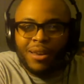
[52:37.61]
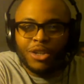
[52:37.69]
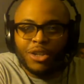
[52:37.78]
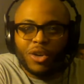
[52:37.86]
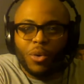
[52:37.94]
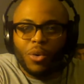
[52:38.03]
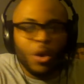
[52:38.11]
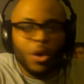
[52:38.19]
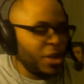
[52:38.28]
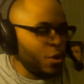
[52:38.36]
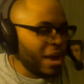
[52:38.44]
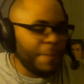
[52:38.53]
So
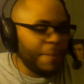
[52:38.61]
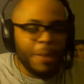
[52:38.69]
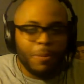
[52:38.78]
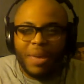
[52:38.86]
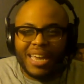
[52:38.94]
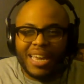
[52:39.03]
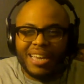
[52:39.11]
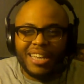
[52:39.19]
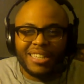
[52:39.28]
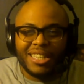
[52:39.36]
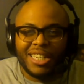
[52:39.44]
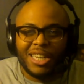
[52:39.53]
when you got people making
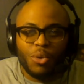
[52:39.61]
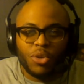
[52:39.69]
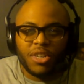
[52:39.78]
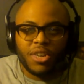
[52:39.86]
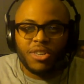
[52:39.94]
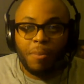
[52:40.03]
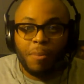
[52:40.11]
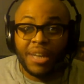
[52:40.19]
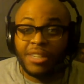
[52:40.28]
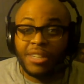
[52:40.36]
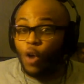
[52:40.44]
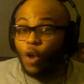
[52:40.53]
these excuses
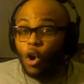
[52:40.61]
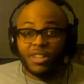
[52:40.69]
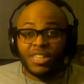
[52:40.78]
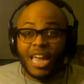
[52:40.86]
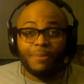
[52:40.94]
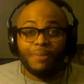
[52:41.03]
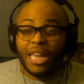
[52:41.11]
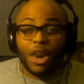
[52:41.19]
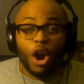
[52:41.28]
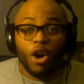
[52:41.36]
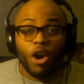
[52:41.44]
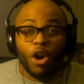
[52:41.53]
based off archetypes that
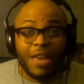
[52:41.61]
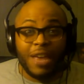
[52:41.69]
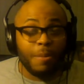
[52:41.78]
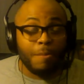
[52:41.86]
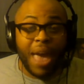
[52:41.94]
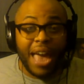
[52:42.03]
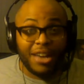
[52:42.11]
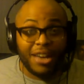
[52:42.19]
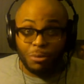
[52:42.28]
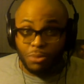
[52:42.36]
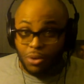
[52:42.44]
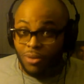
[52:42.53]
aren't even
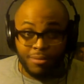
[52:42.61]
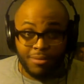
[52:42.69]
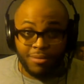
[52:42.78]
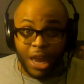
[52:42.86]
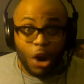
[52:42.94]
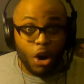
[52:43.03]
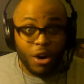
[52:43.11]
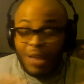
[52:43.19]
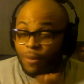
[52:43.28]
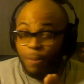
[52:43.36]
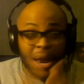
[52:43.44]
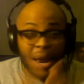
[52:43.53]
matchable, that aren't
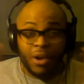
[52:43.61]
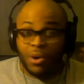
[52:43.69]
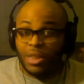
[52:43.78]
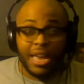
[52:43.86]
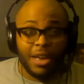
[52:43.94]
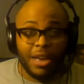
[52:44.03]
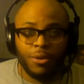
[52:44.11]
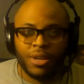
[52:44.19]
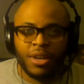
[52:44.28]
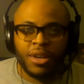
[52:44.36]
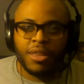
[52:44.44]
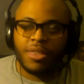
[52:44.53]
even paralleled,
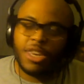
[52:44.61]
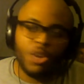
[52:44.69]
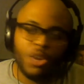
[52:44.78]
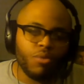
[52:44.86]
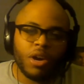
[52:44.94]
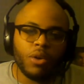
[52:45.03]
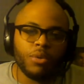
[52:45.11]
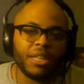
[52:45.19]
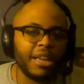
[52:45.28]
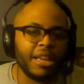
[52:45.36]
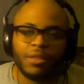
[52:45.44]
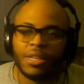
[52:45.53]
then you know the
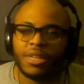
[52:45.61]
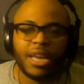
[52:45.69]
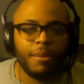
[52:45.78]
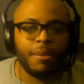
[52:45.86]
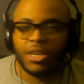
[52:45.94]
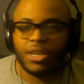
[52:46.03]
level of damage